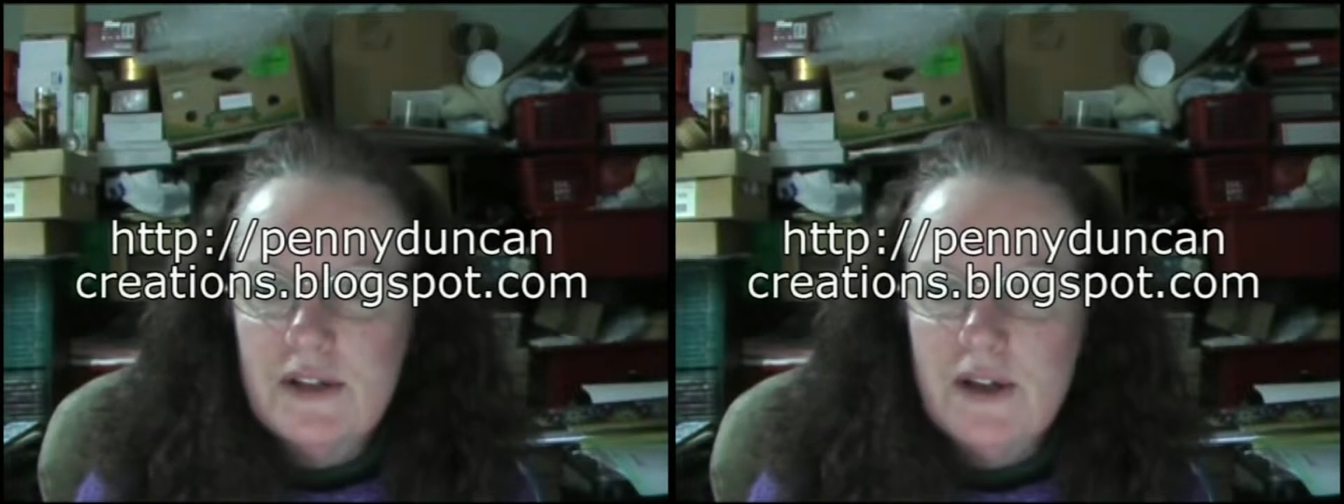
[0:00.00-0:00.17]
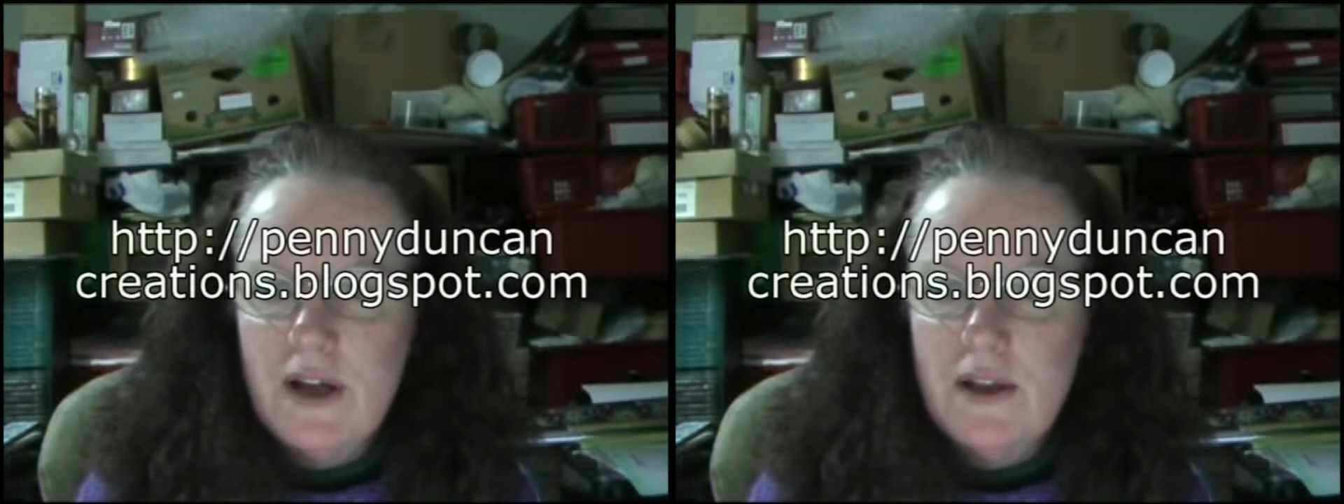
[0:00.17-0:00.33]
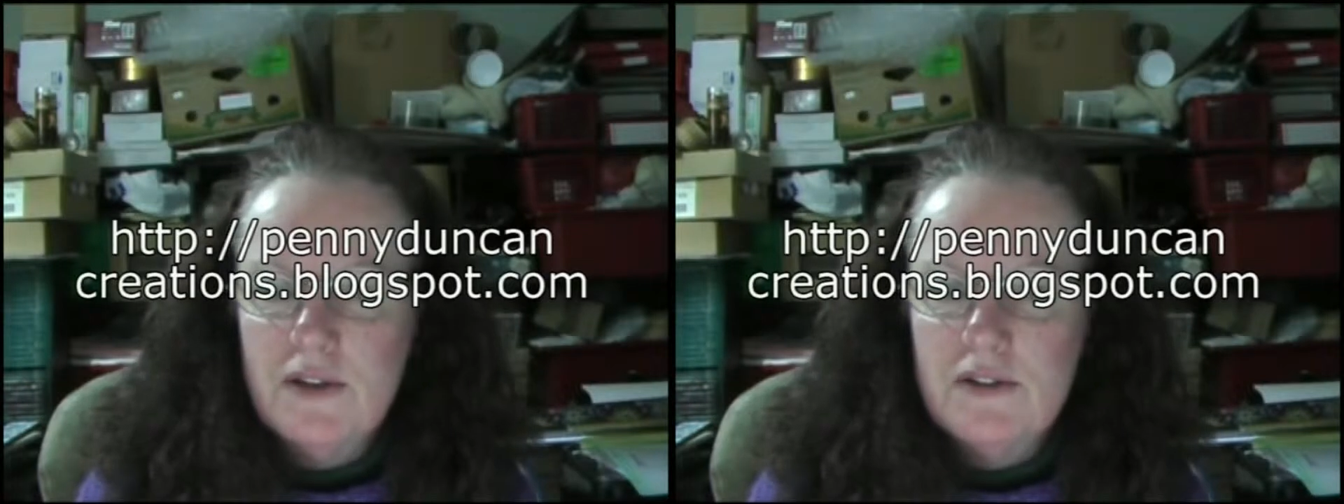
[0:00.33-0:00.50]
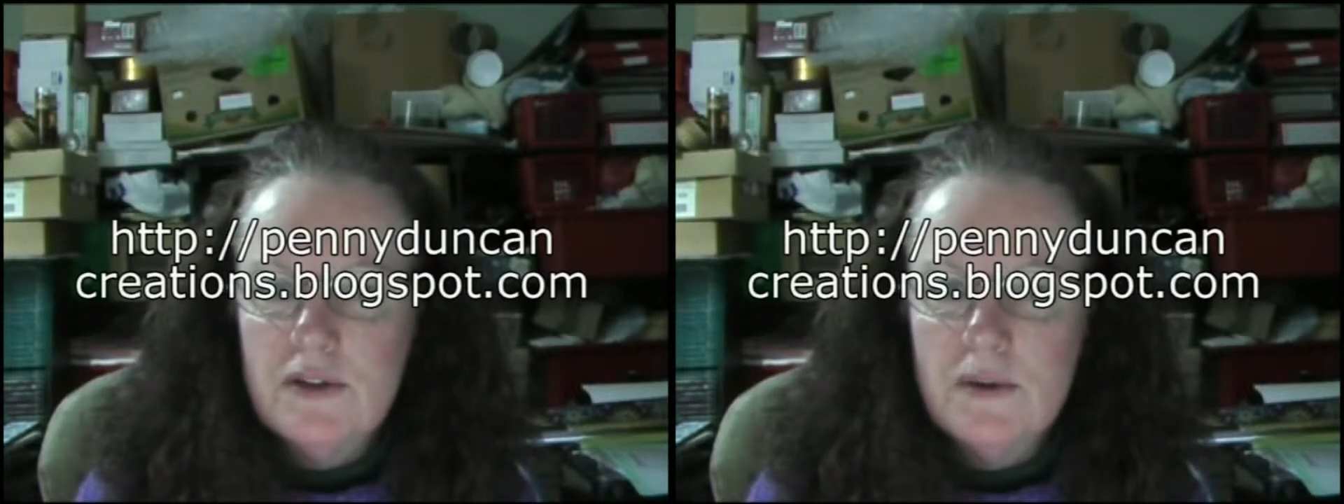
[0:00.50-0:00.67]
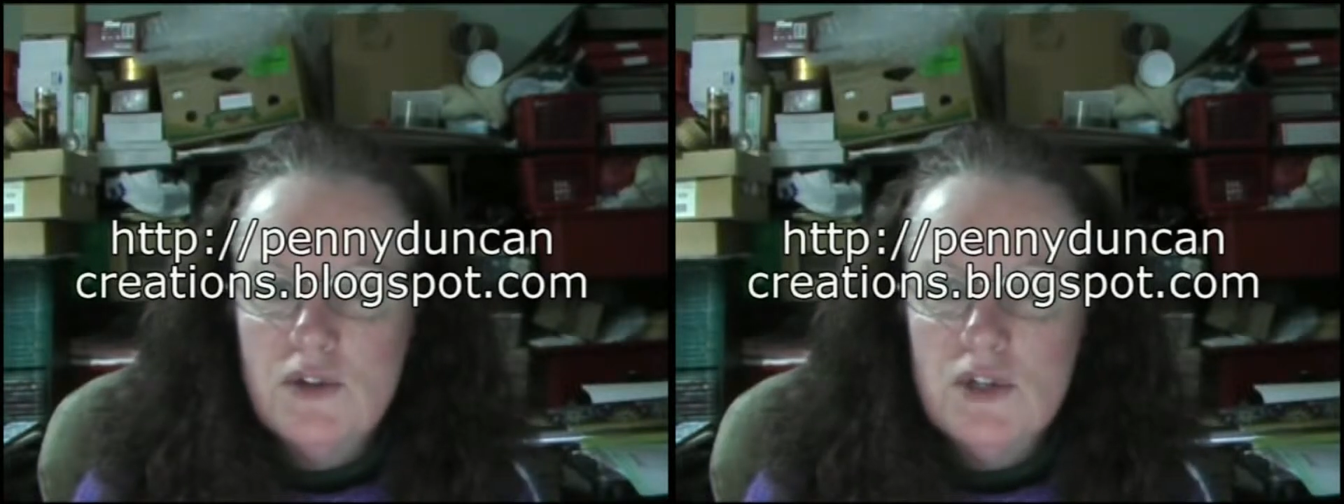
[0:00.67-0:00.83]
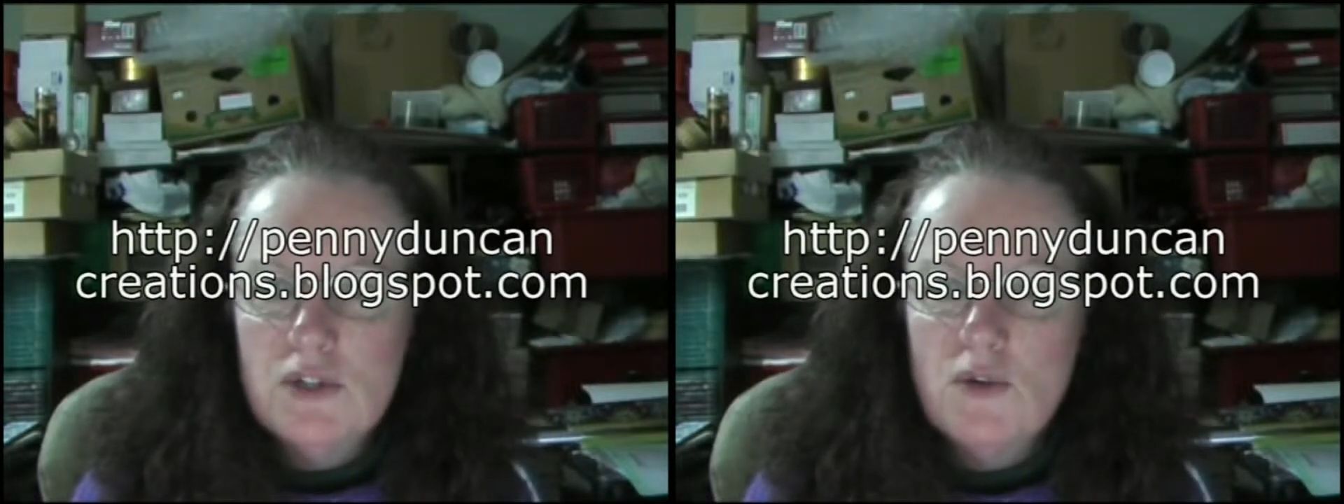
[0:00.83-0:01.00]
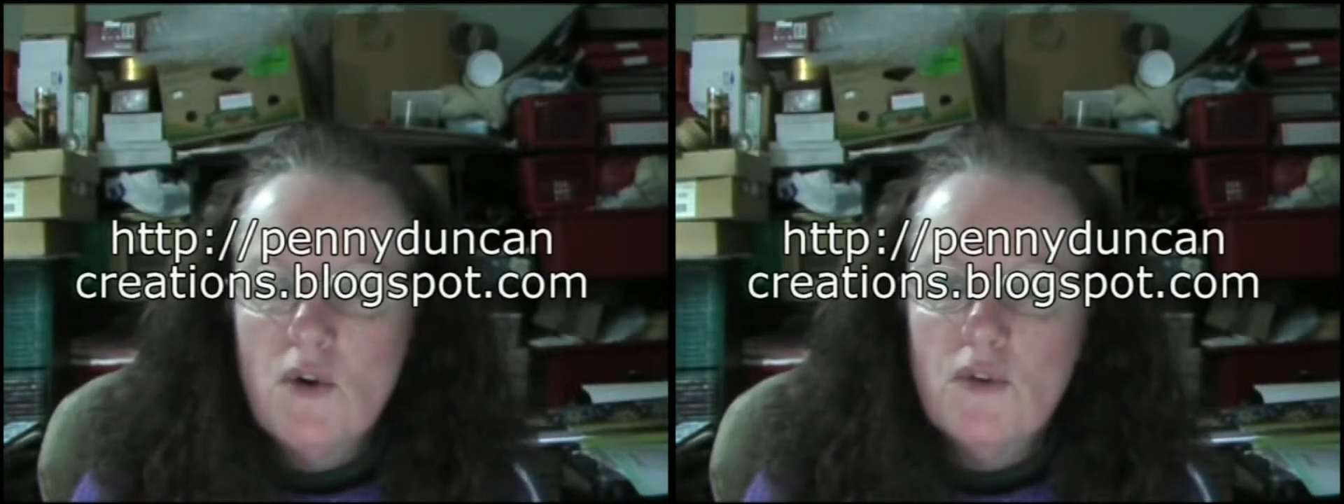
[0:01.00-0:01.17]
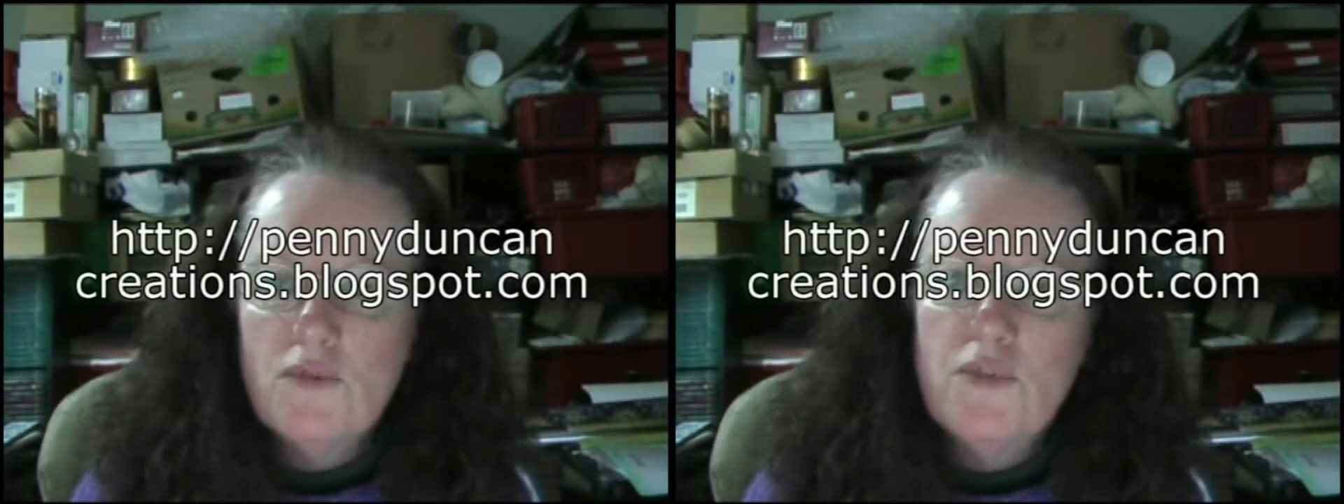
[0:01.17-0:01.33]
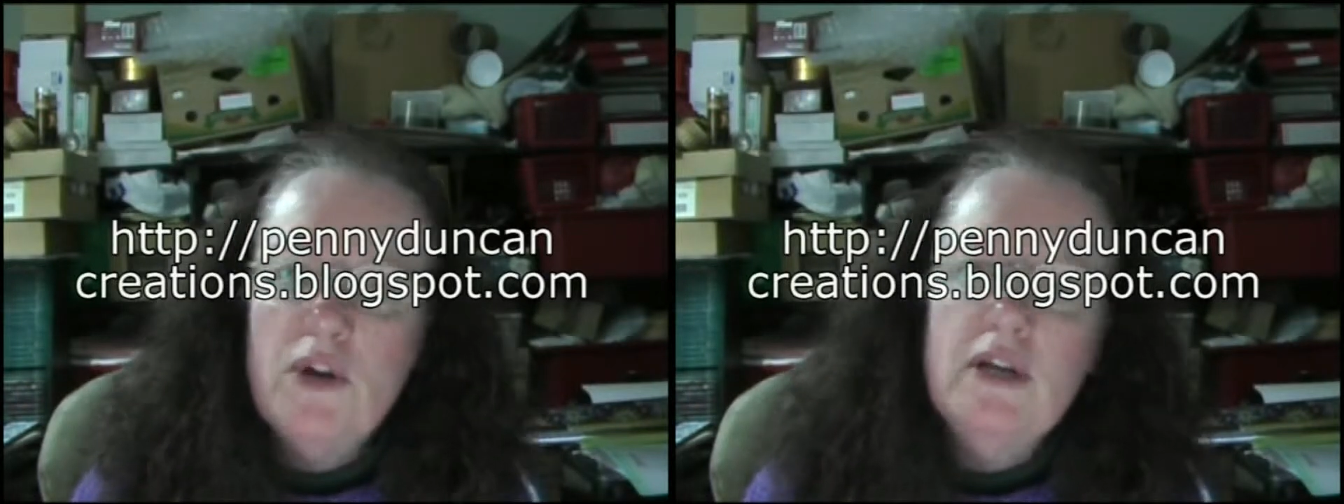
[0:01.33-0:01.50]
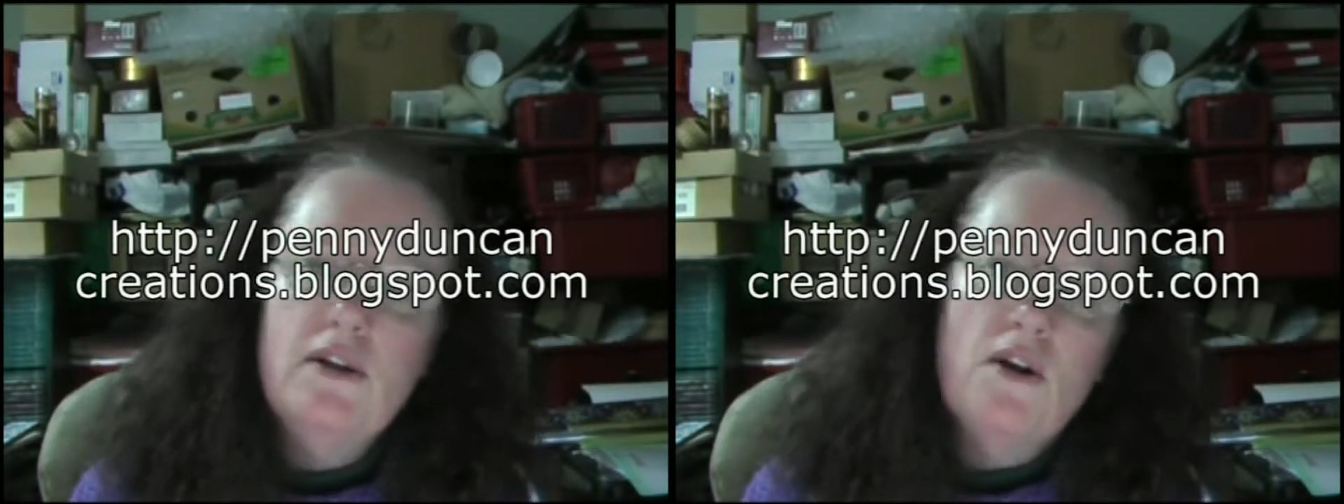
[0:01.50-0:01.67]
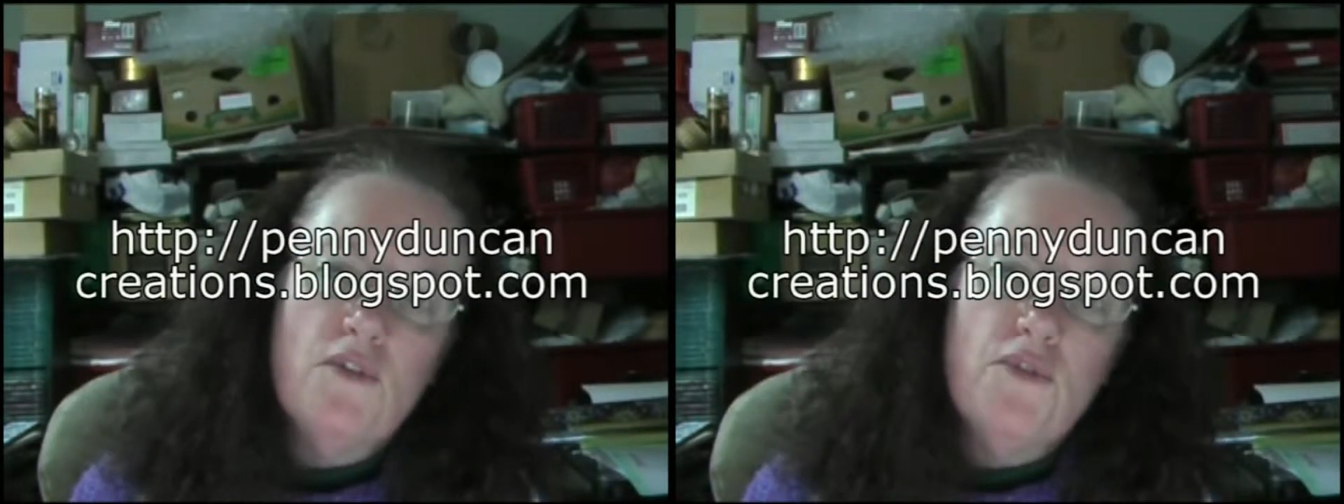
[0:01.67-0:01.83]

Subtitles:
and she's got free cut